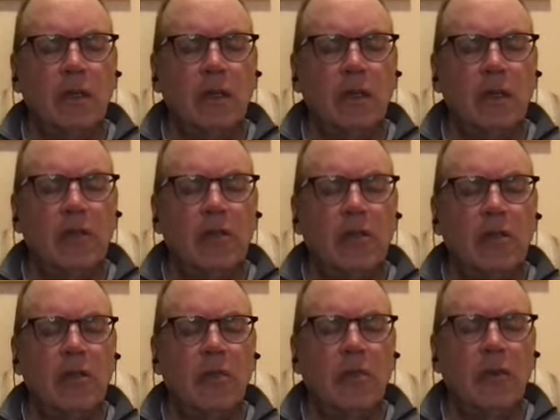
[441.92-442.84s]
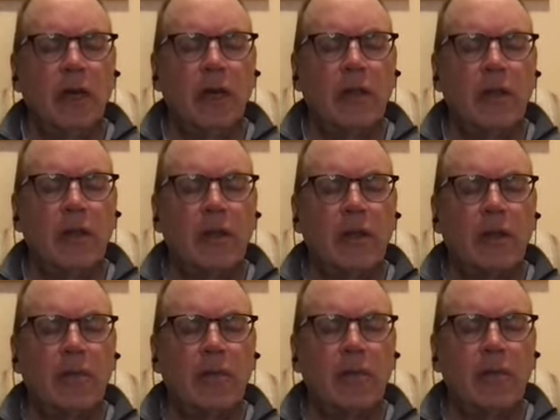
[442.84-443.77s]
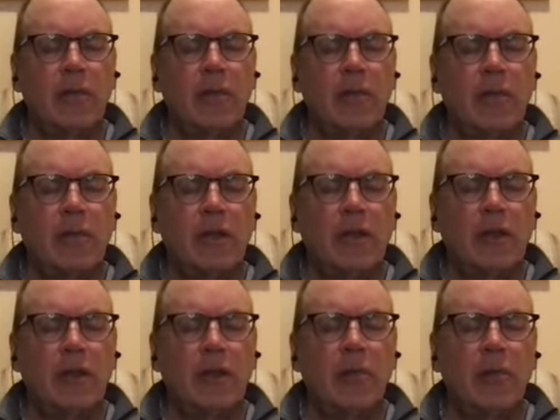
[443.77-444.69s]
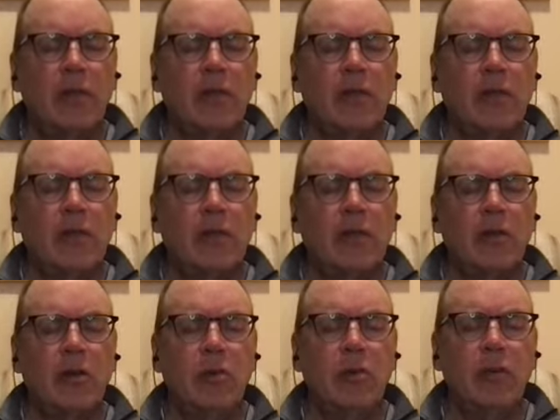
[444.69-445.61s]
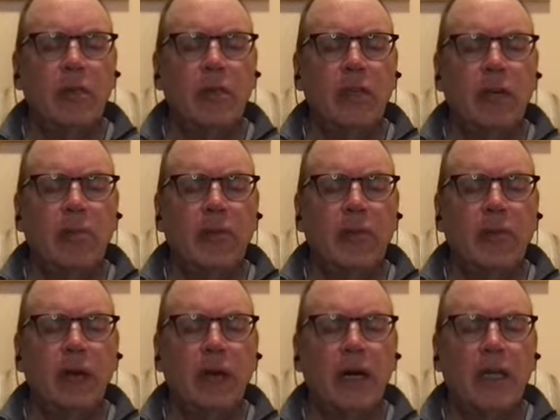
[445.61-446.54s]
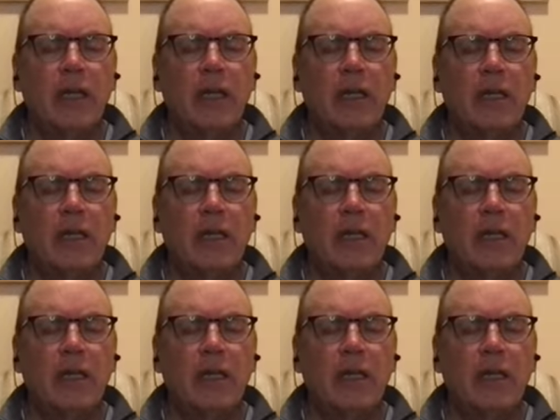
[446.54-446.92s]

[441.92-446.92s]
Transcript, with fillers: As though the breath the breath kind of opens up the body.